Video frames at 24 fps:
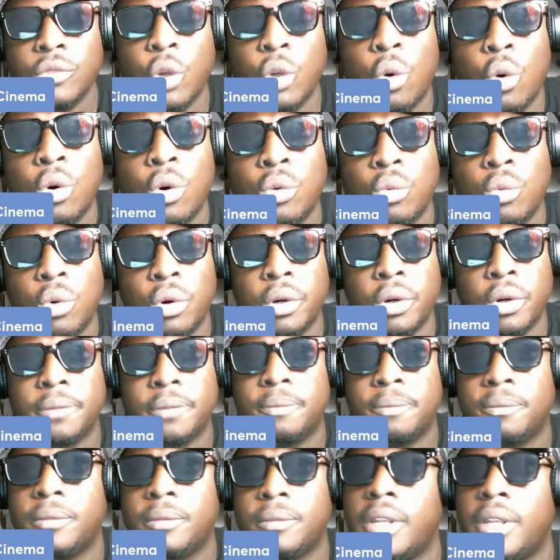On War,
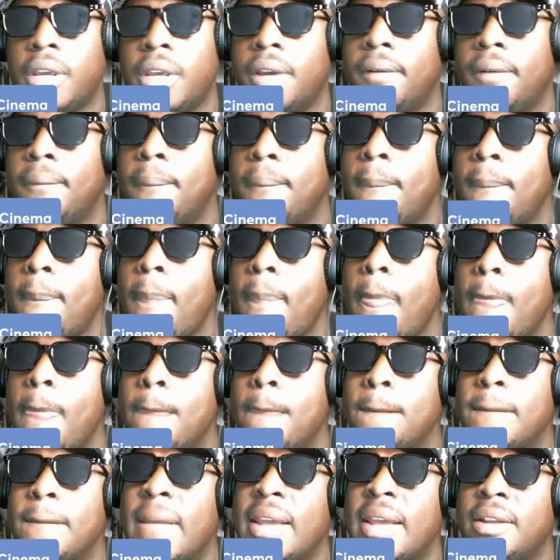yeah.
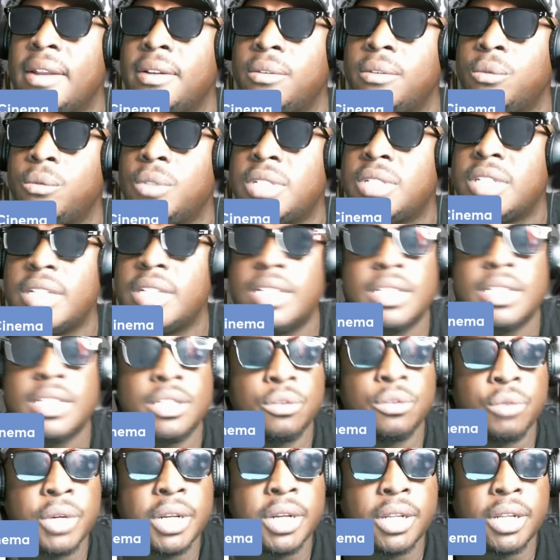And we see E Z
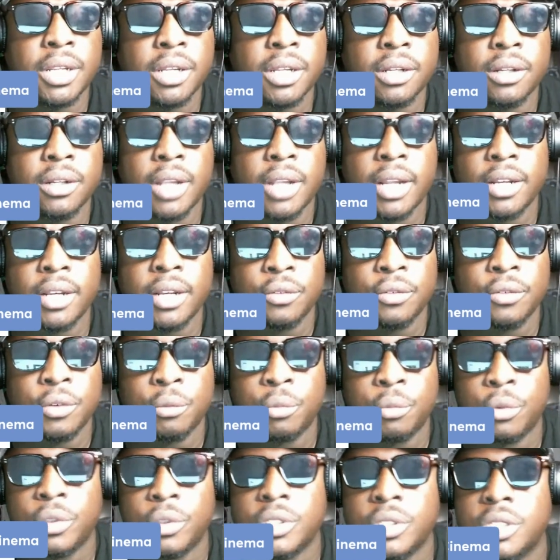reading it at
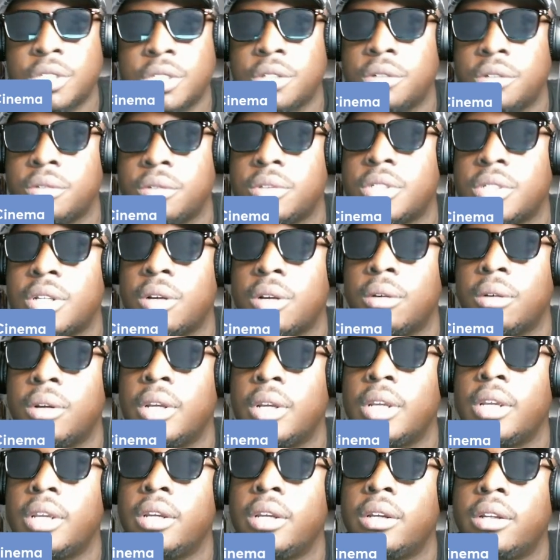different points too. So,
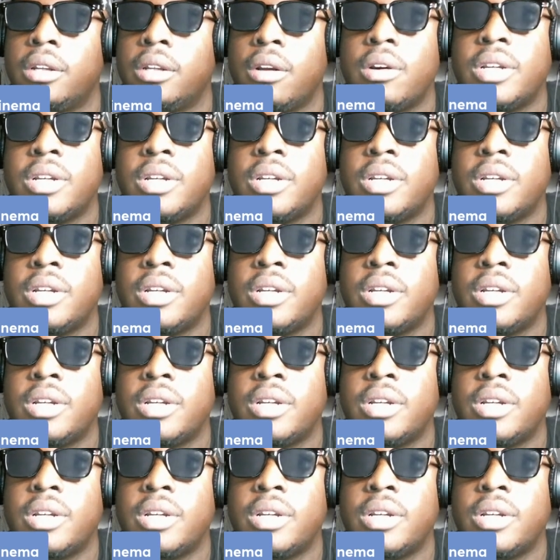you know,